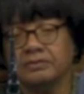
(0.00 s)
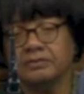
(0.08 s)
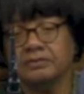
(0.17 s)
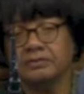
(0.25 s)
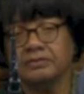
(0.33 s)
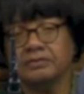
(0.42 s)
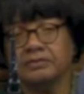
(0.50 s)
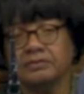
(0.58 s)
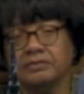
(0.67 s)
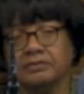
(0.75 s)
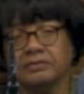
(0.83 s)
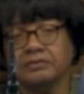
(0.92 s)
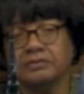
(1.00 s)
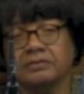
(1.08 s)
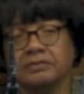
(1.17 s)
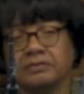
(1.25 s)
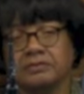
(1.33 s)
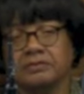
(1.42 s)

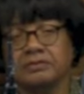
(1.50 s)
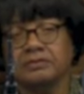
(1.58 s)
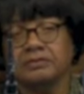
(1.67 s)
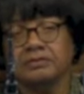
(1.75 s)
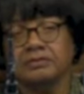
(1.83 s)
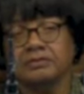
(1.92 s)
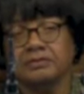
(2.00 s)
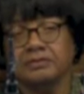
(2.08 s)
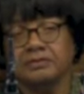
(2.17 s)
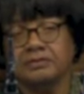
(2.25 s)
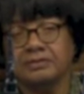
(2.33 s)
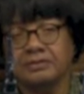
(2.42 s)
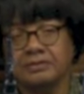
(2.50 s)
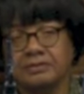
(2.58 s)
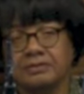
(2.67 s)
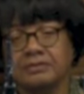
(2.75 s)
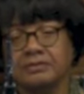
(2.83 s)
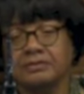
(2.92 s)

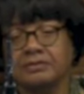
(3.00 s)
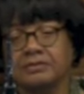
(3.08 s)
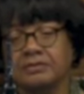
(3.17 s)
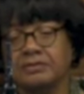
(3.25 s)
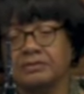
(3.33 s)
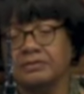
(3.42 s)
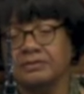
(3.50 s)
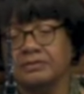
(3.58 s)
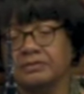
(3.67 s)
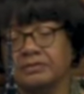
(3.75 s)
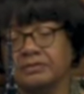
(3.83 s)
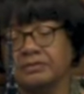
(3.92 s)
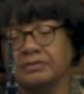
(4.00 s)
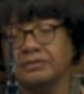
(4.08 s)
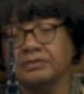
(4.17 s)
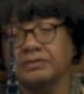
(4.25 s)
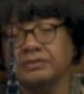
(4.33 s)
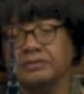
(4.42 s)

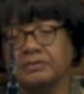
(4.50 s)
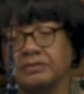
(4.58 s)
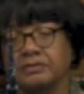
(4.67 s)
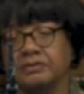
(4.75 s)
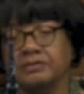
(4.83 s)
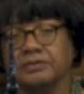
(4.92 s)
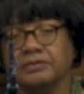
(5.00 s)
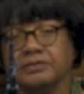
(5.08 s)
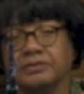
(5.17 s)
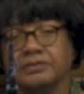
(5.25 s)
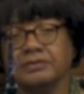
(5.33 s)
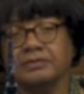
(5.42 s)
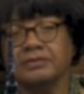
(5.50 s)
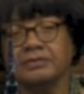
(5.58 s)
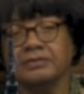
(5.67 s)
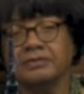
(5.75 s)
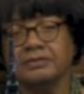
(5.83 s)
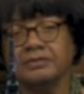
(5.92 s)

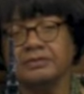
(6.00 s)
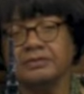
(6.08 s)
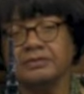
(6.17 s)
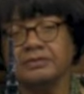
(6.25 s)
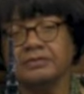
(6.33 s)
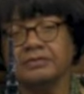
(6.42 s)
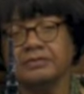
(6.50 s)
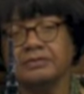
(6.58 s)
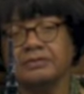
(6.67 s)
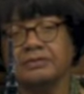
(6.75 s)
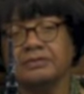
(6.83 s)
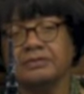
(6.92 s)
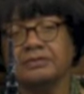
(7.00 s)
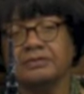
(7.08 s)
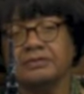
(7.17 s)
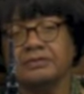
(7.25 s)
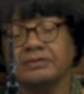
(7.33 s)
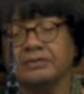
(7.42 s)

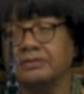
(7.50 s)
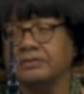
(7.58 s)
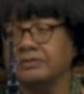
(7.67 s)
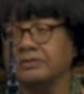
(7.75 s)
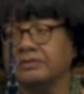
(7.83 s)
(silent)